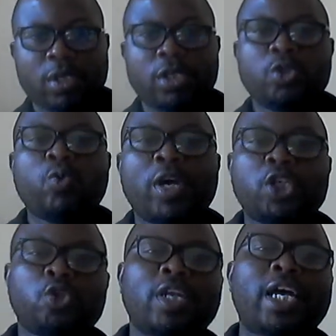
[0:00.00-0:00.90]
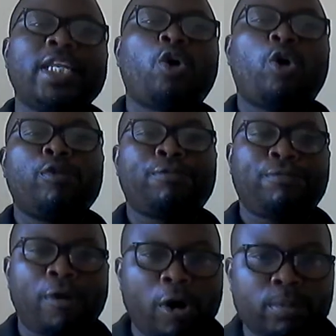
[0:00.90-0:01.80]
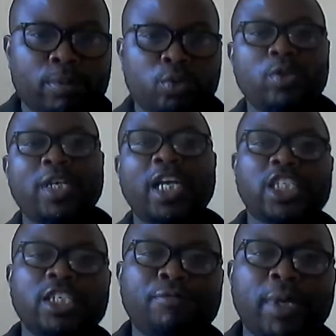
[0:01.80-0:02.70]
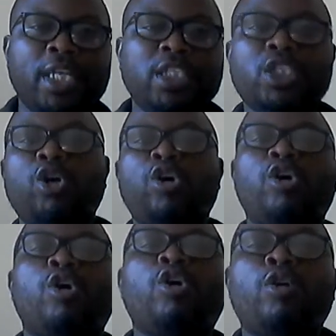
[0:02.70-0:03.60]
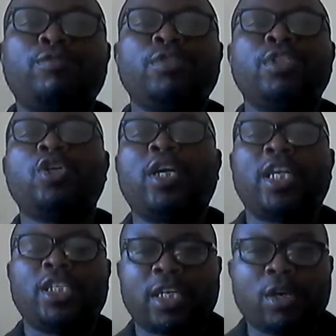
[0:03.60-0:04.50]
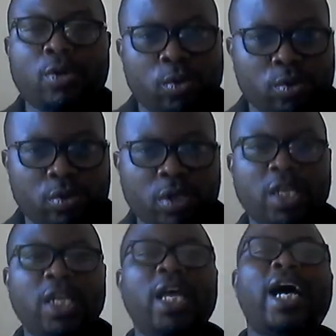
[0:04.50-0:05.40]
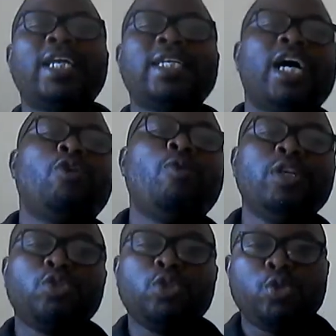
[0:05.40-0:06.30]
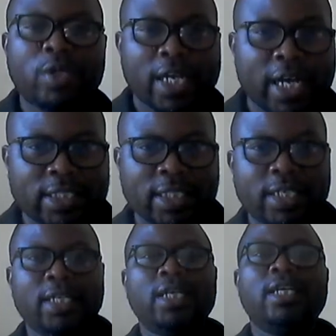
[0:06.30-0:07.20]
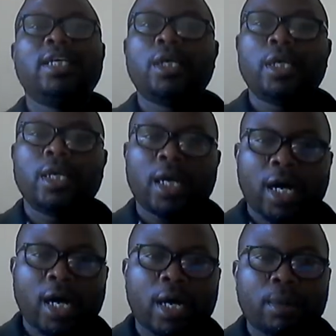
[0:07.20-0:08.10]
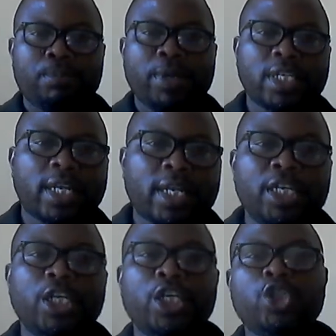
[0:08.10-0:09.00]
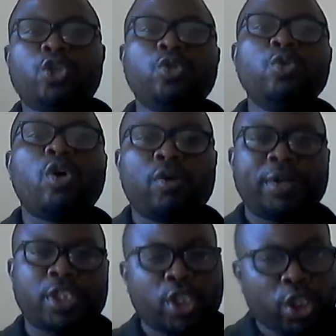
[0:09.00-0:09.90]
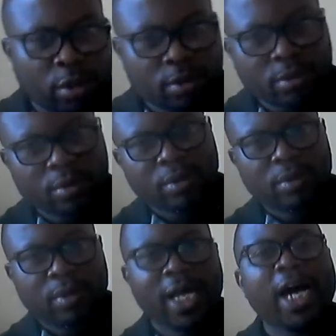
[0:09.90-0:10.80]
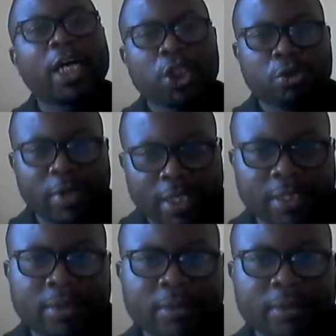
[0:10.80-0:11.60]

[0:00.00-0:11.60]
to ensure that they conform to the achievement of the organizational goals. And they are going to do that basically through orientation and training,